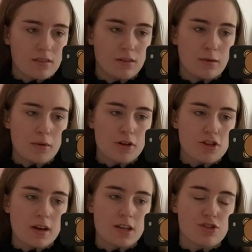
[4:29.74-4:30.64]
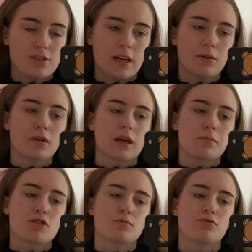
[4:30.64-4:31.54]
So I'm all changed now, like
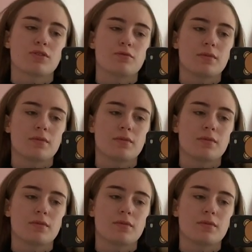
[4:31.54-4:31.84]
my jumper is from